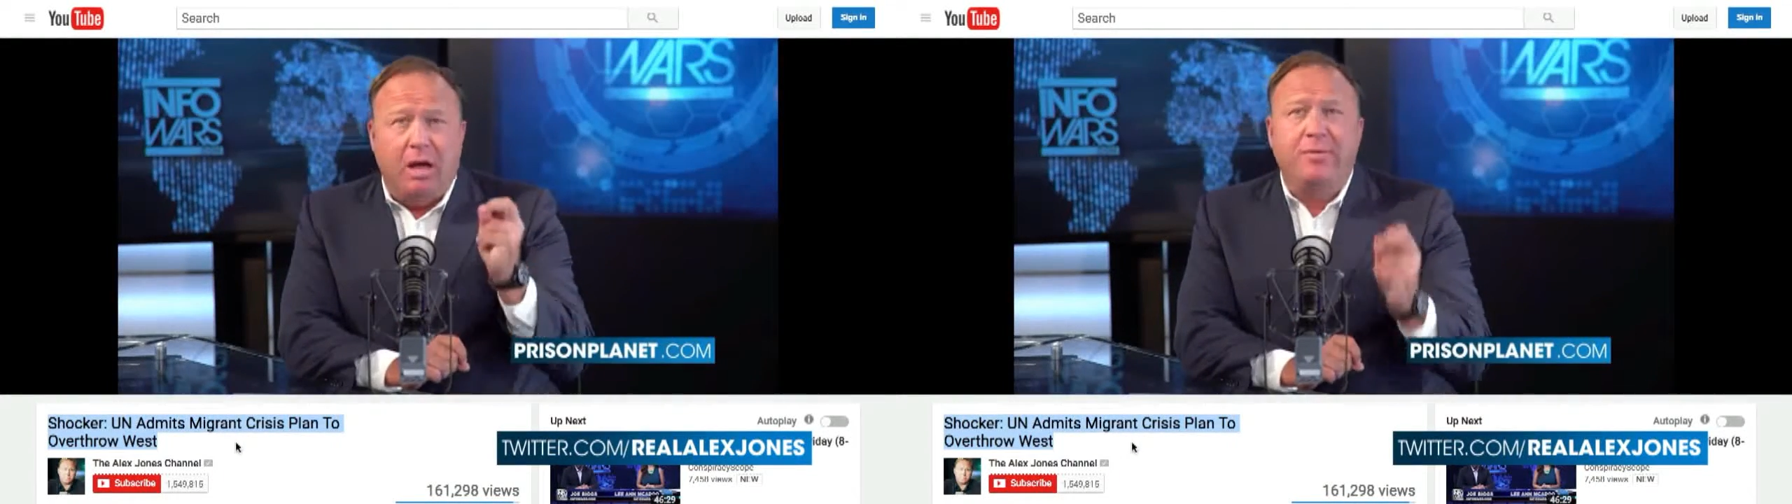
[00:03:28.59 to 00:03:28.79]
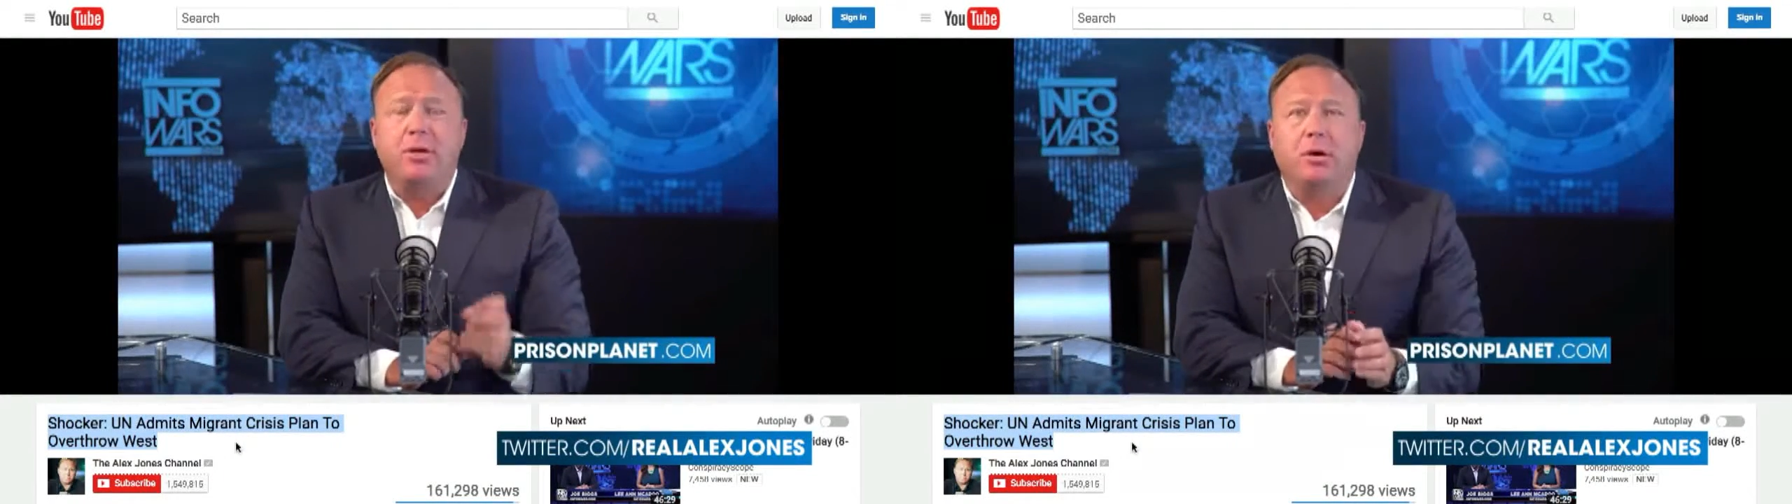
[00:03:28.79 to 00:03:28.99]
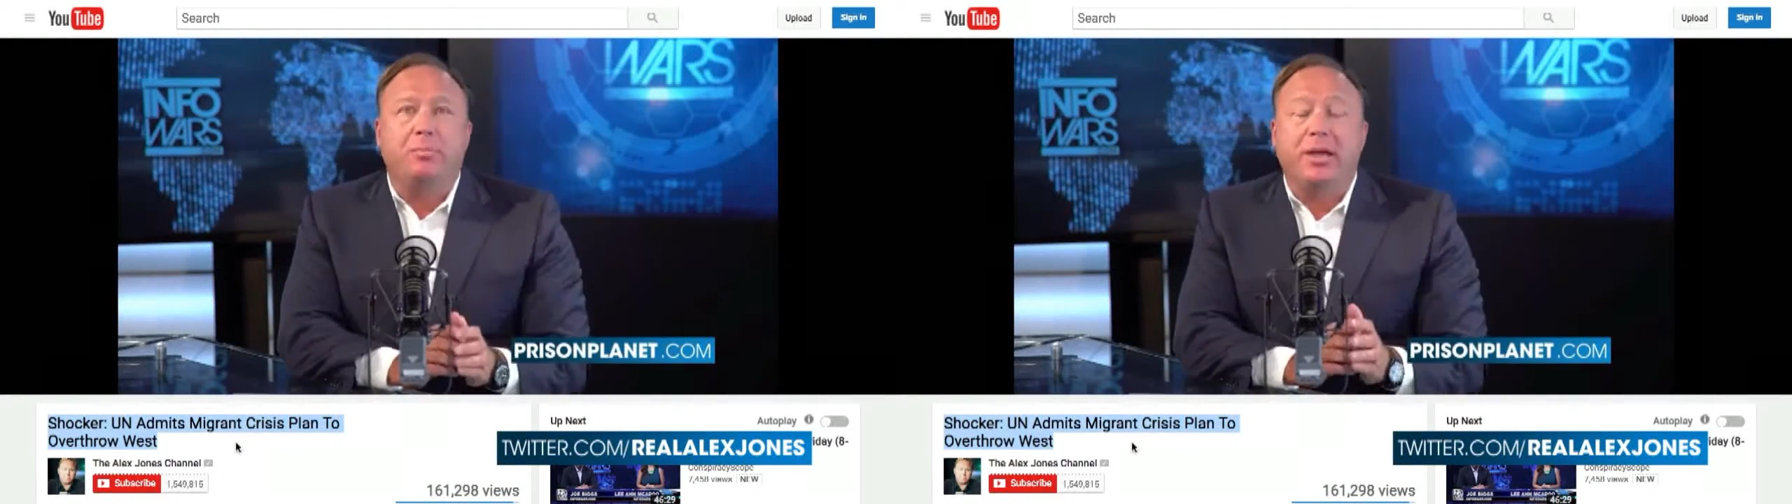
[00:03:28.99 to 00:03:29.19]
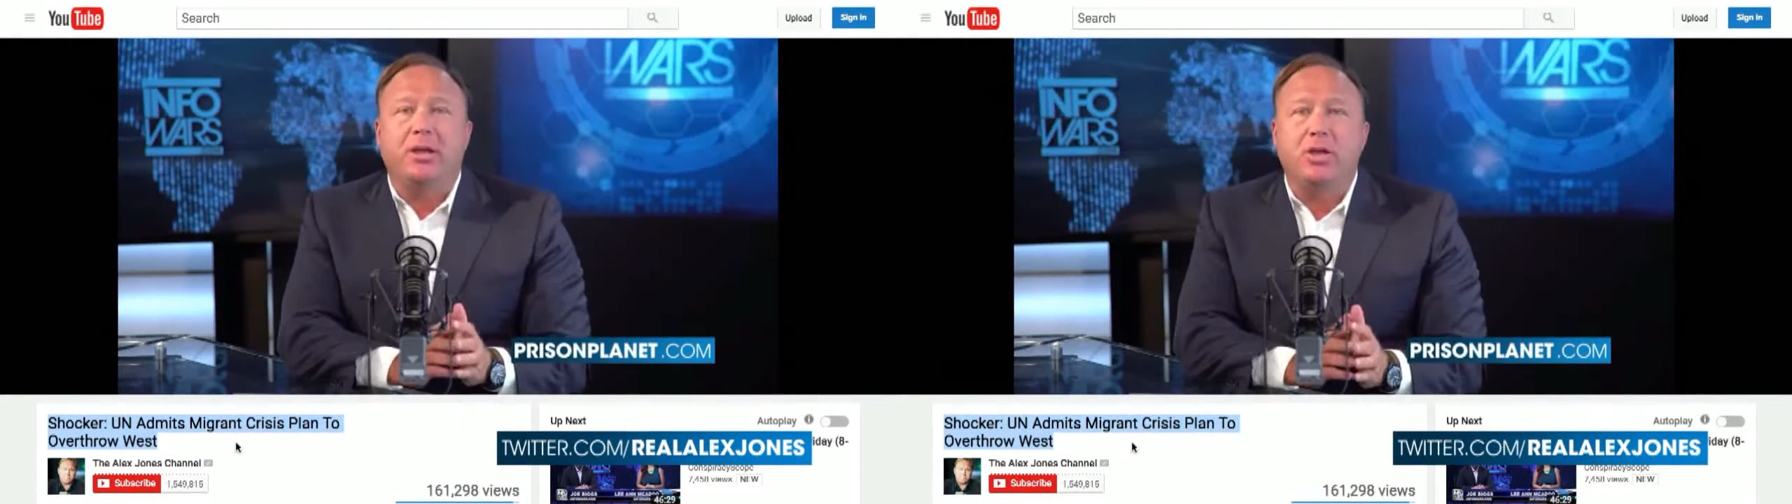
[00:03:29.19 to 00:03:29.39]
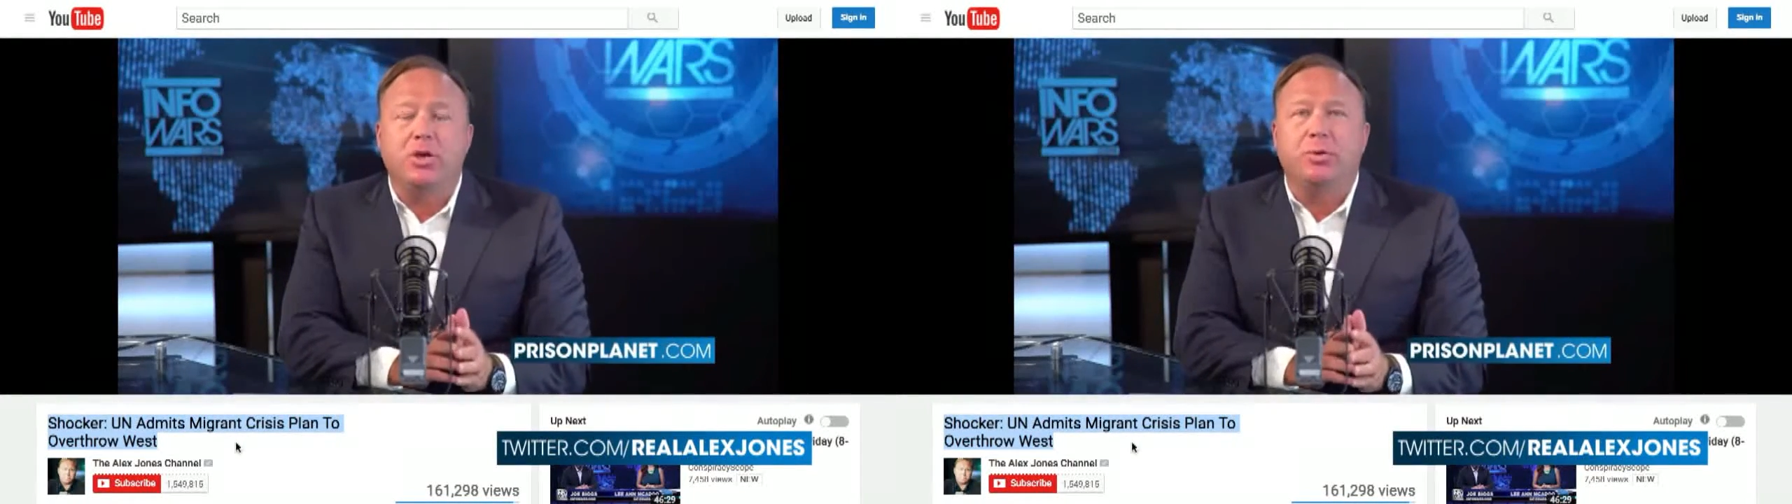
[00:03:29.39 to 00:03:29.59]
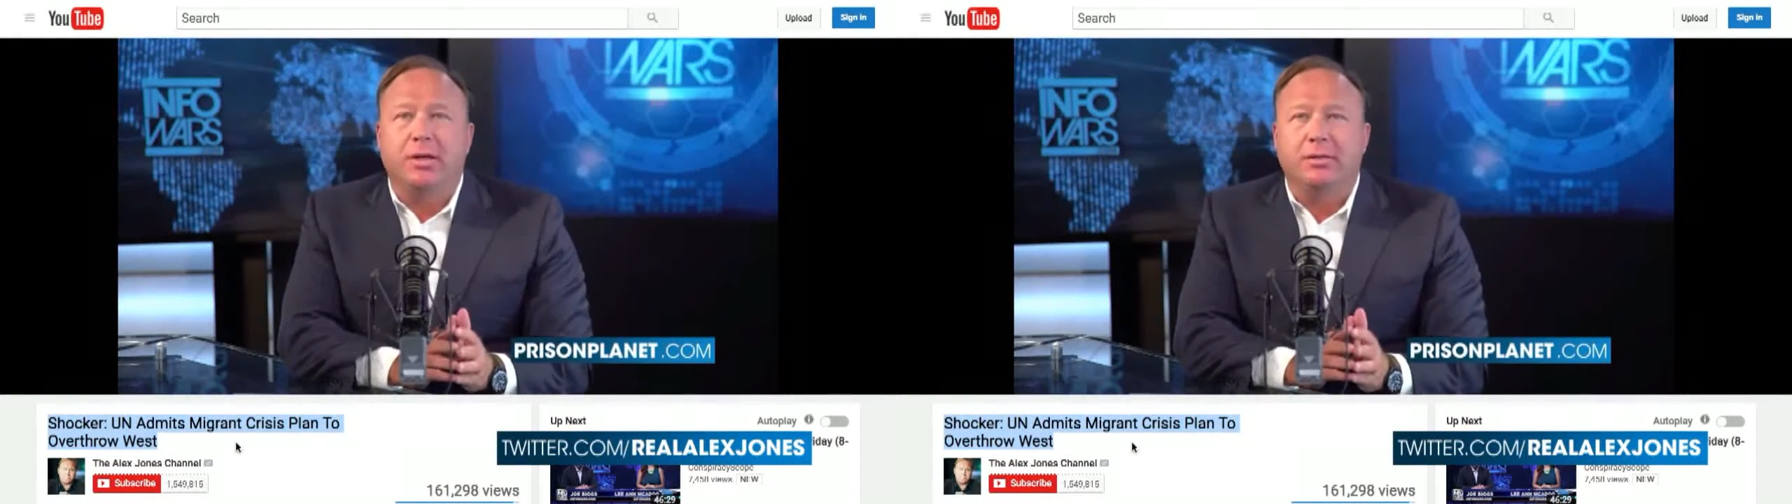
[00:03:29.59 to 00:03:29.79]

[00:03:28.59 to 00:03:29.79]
to overthrow the left.